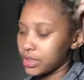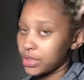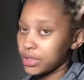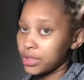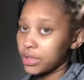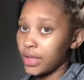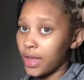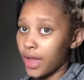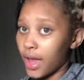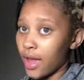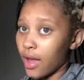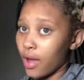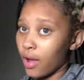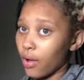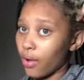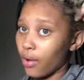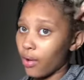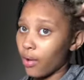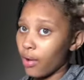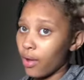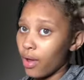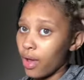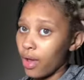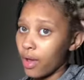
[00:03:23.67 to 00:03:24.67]
now
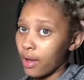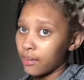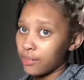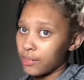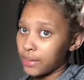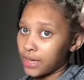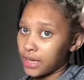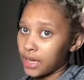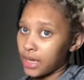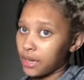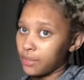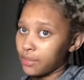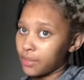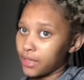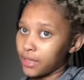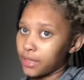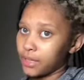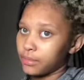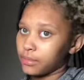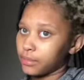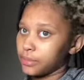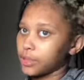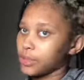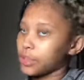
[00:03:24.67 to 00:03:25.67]
becoming
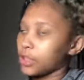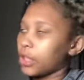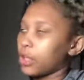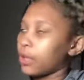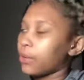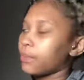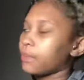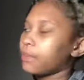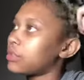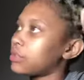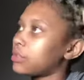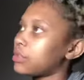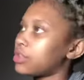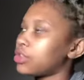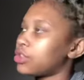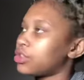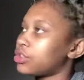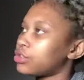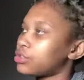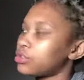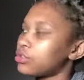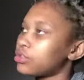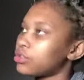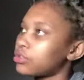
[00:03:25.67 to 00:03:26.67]
them. So just
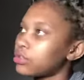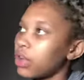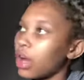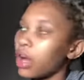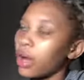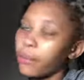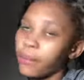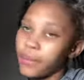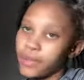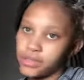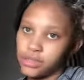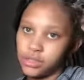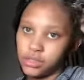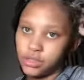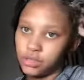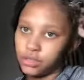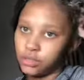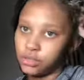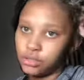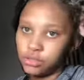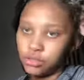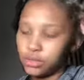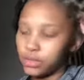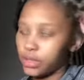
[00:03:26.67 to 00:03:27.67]

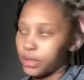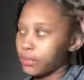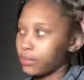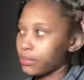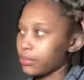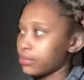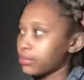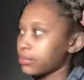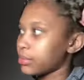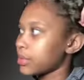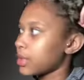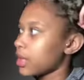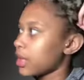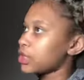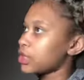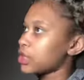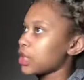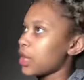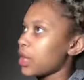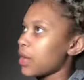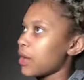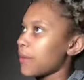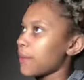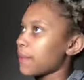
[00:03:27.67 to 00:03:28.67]
two separate groups.
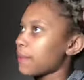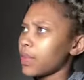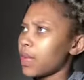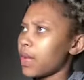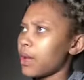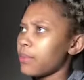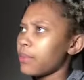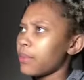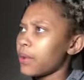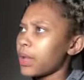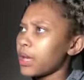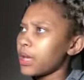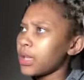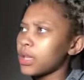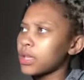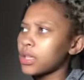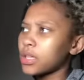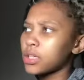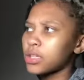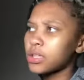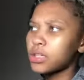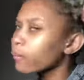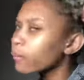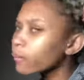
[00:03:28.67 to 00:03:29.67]
So I'm like,
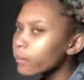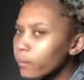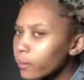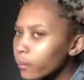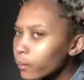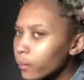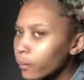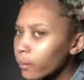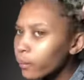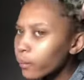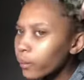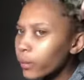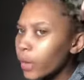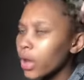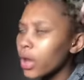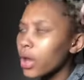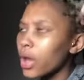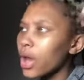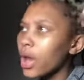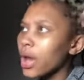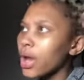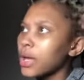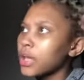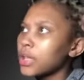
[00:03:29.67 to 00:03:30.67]

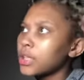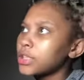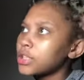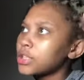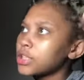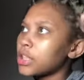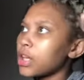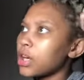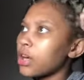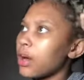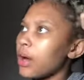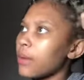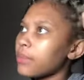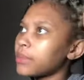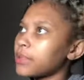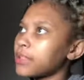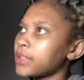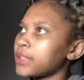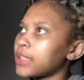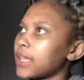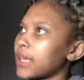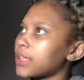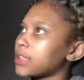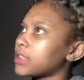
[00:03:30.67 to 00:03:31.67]
I'm just
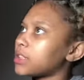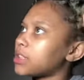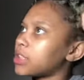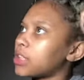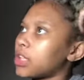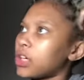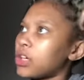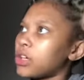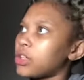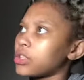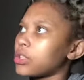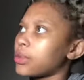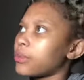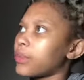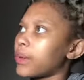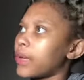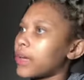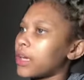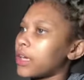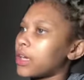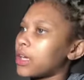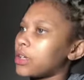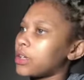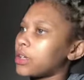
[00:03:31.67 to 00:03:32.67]
texting the girls. I'm
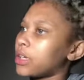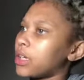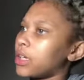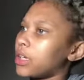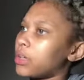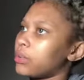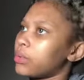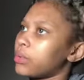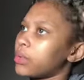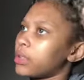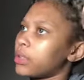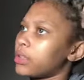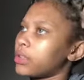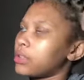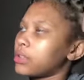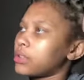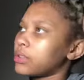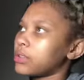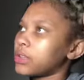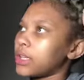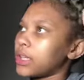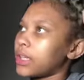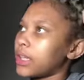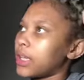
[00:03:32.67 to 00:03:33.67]
like, okay, well, it's
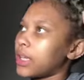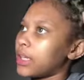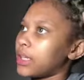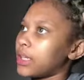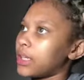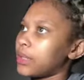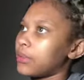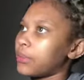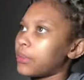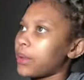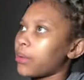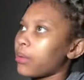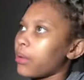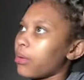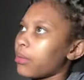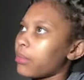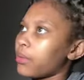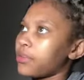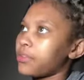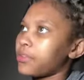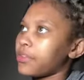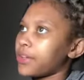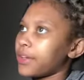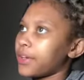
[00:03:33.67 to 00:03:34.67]
not that deep. They're gonna be
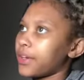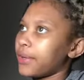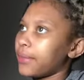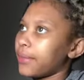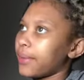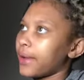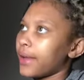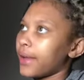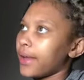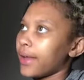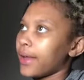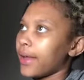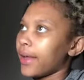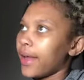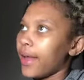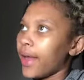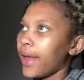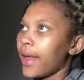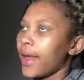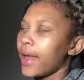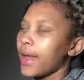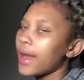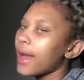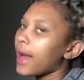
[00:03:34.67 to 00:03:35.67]
free anyway.
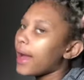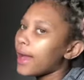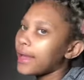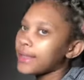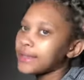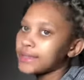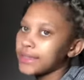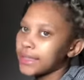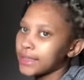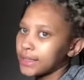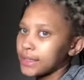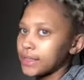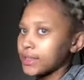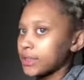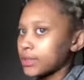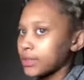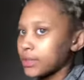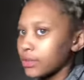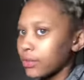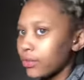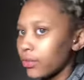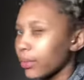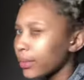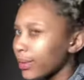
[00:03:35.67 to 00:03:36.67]
It's not that serious
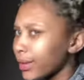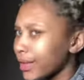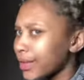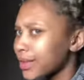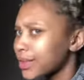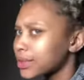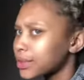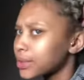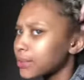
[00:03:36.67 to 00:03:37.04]
of wigs.